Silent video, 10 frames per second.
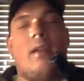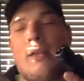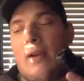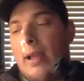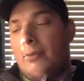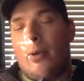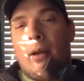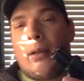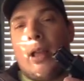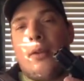If I
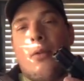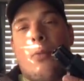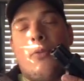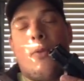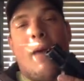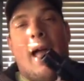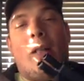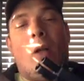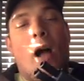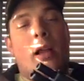run a gun to
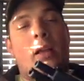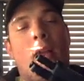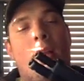mag lock,